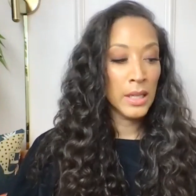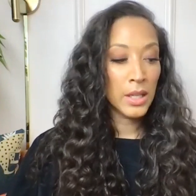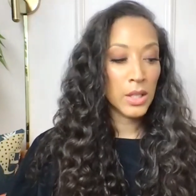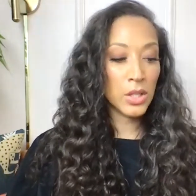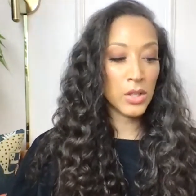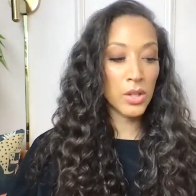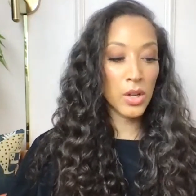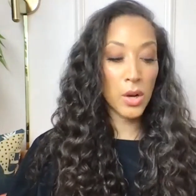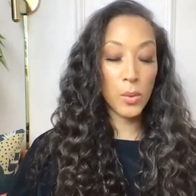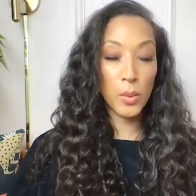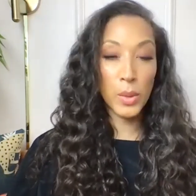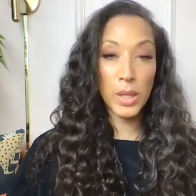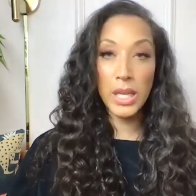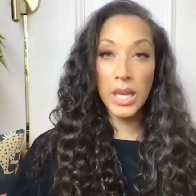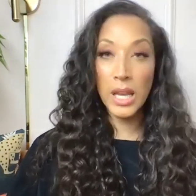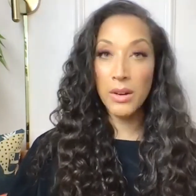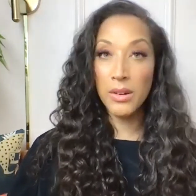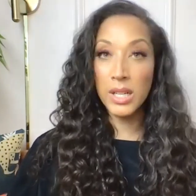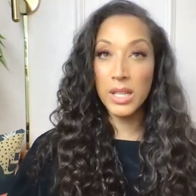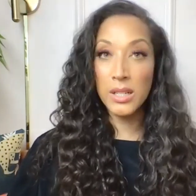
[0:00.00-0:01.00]
you know, we
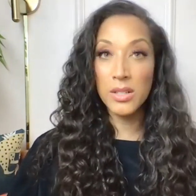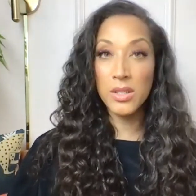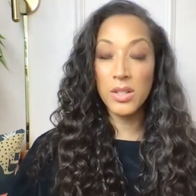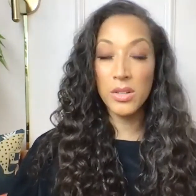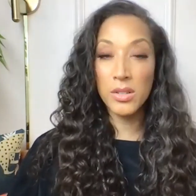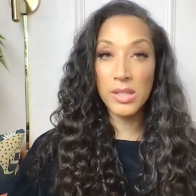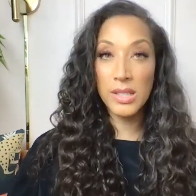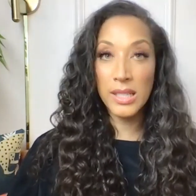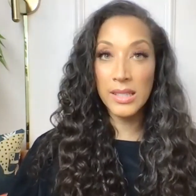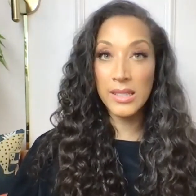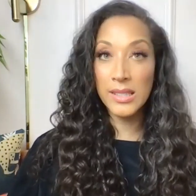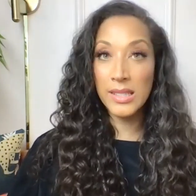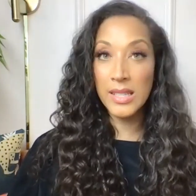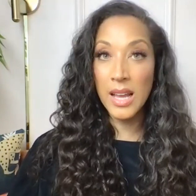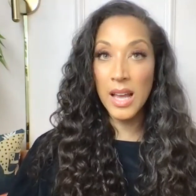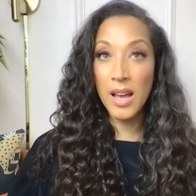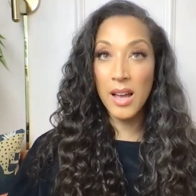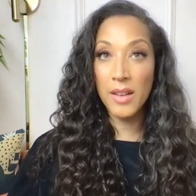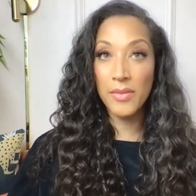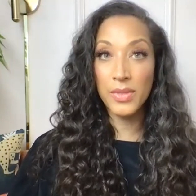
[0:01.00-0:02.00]
carried a nursing
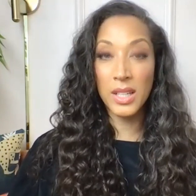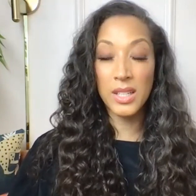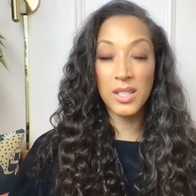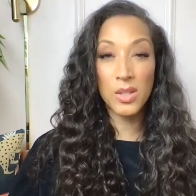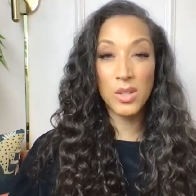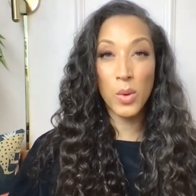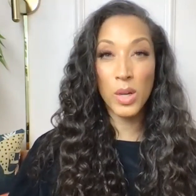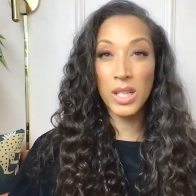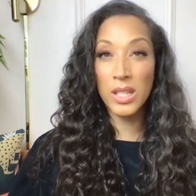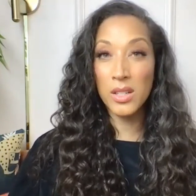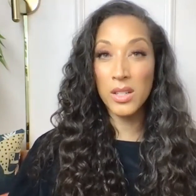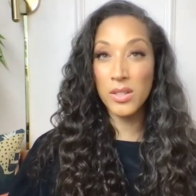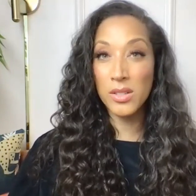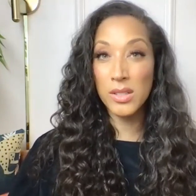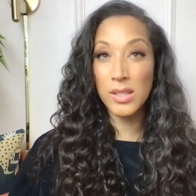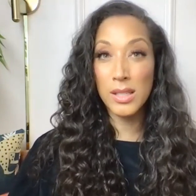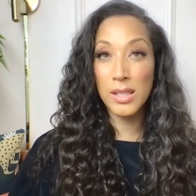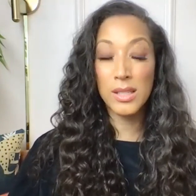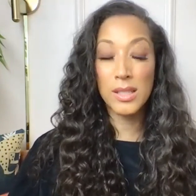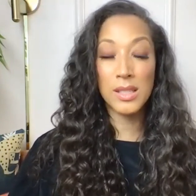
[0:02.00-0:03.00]
staff, like 20
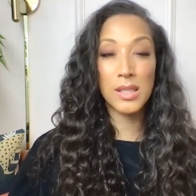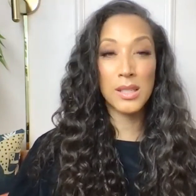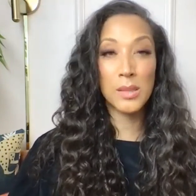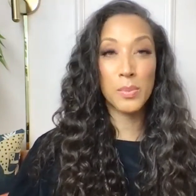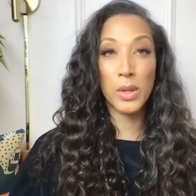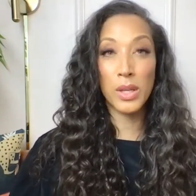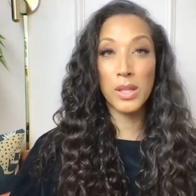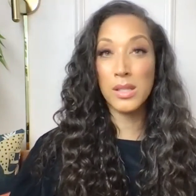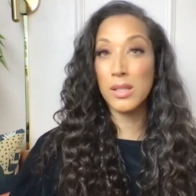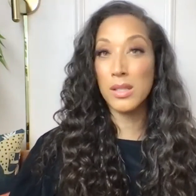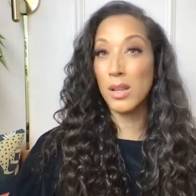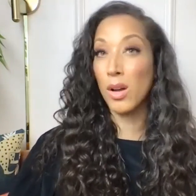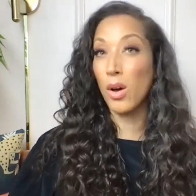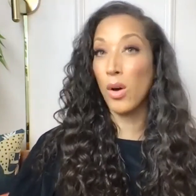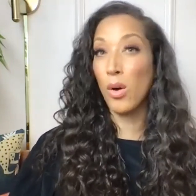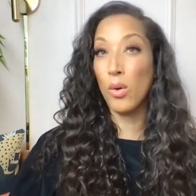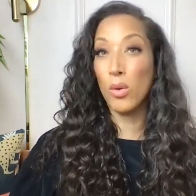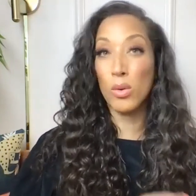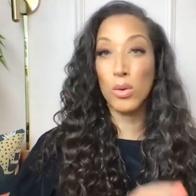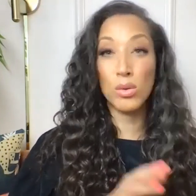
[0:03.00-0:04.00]
nurses, plus a
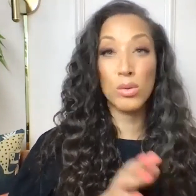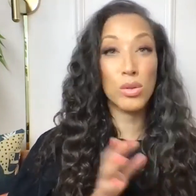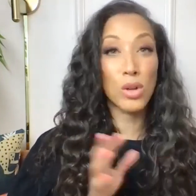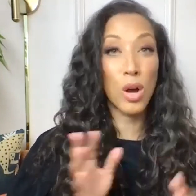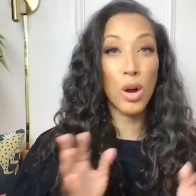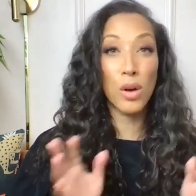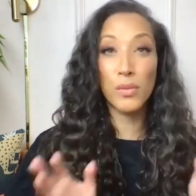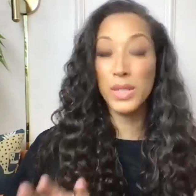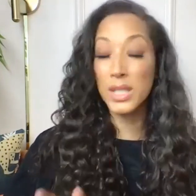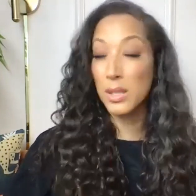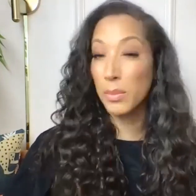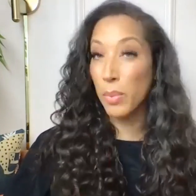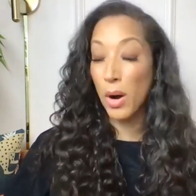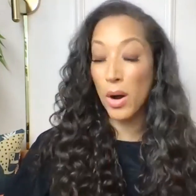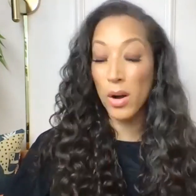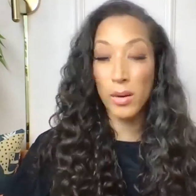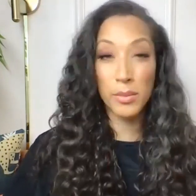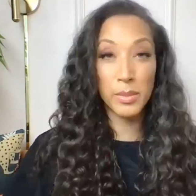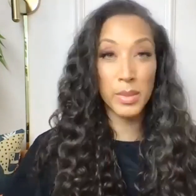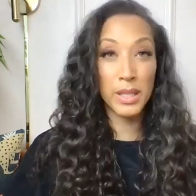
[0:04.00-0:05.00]
whole COVID
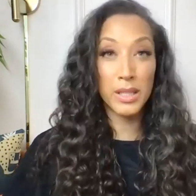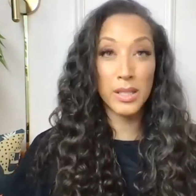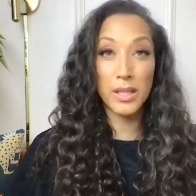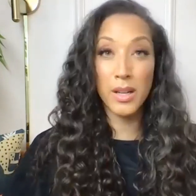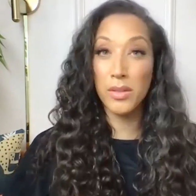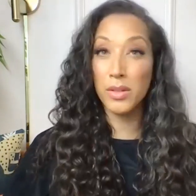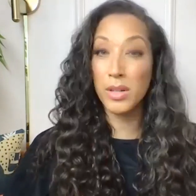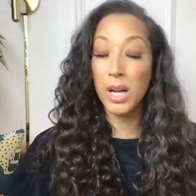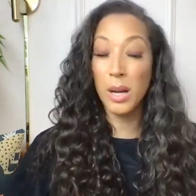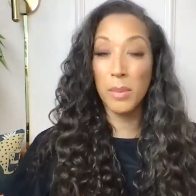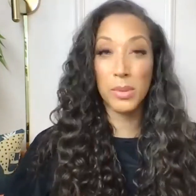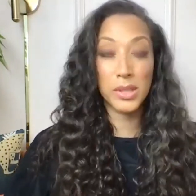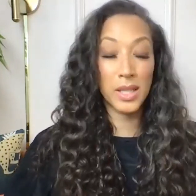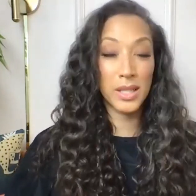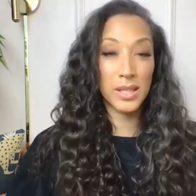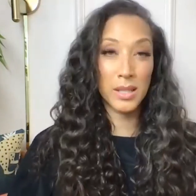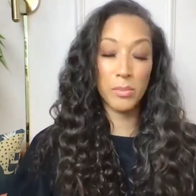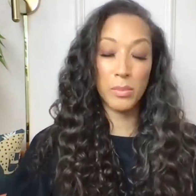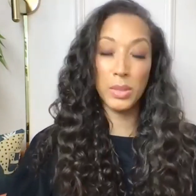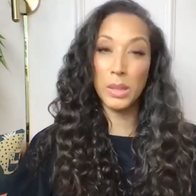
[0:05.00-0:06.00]
department, another couple
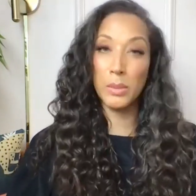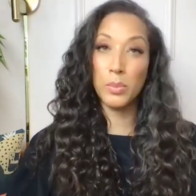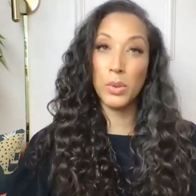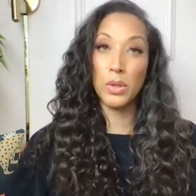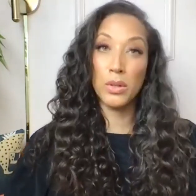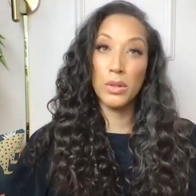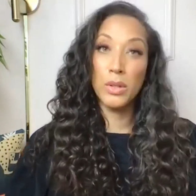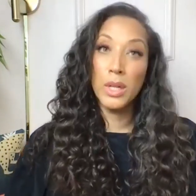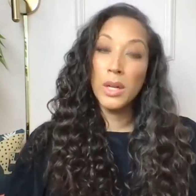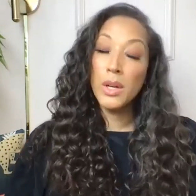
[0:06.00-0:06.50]
dozen people